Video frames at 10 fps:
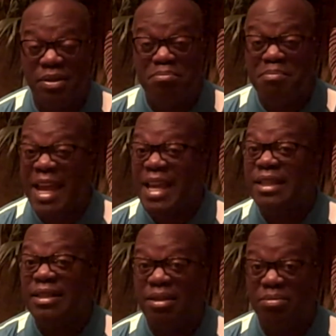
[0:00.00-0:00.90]

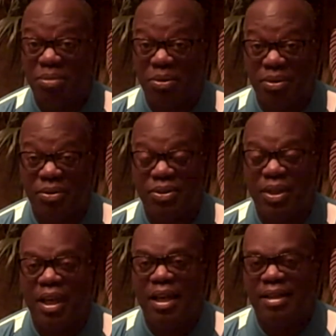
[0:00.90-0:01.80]
amazing importance
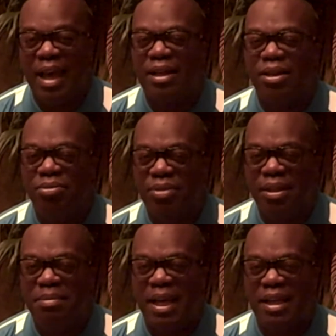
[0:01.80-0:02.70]
that could
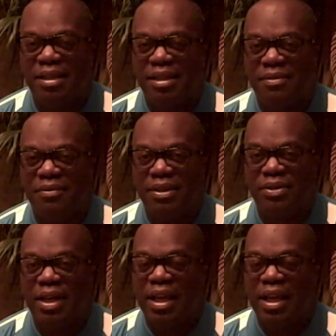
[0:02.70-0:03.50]
really make a difference.